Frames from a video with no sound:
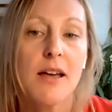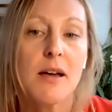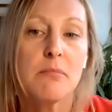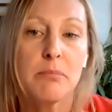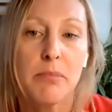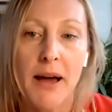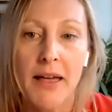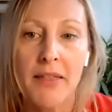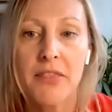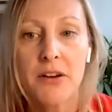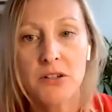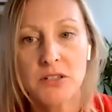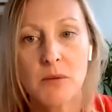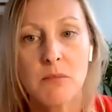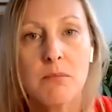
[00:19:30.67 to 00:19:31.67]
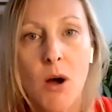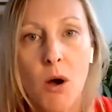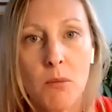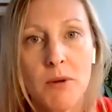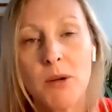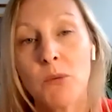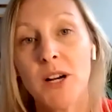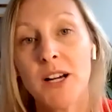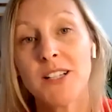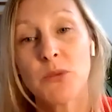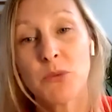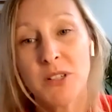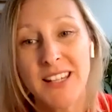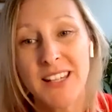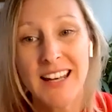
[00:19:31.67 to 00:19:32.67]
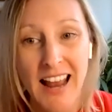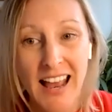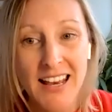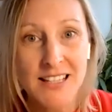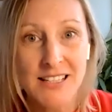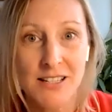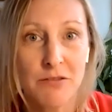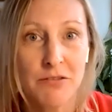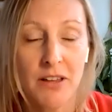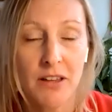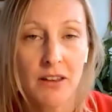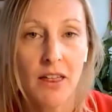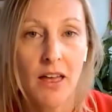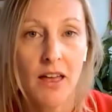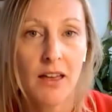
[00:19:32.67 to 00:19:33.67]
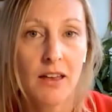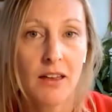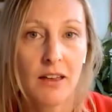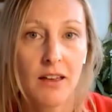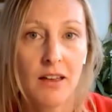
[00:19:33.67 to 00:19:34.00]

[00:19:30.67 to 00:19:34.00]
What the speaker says: but there's a moment where it's really nice to feel like